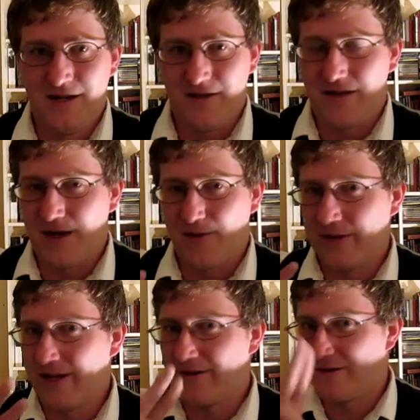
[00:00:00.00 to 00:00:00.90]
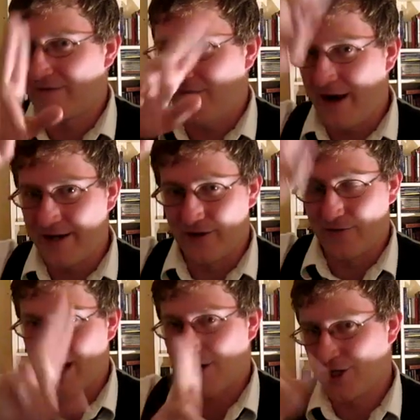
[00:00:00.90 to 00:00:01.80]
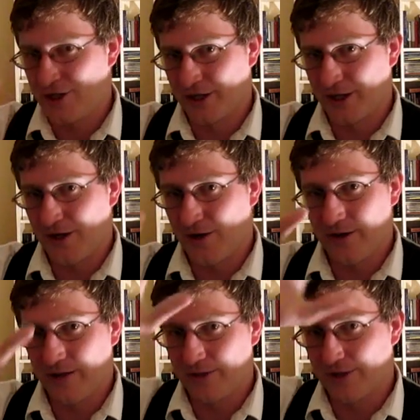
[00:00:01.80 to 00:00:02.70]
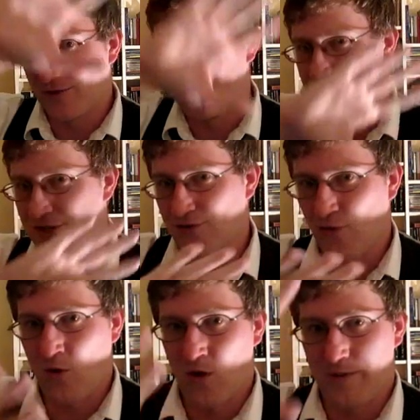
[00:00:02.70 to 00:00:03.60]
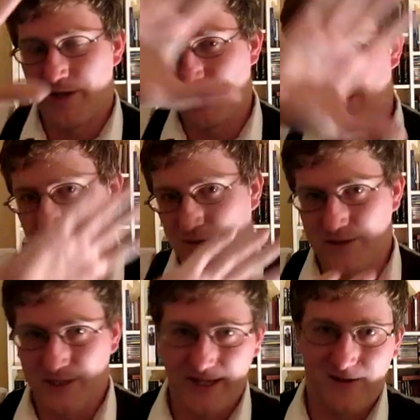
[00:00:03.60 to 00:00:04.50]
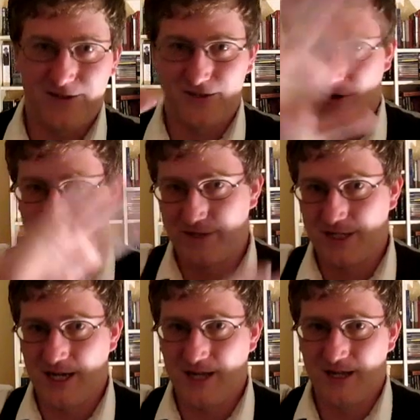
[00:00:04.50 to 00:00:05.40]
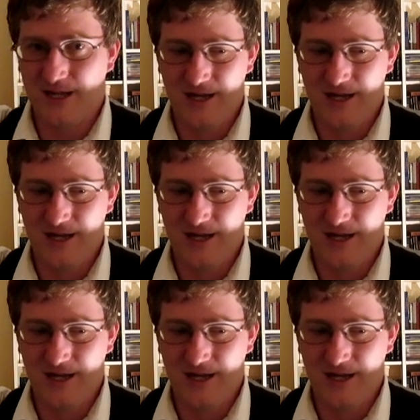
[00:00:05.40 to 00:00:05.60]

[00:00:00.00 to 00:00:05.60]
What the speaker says: They will never find a direction to go. They will just sort of swarm in a circle till they all starve to death,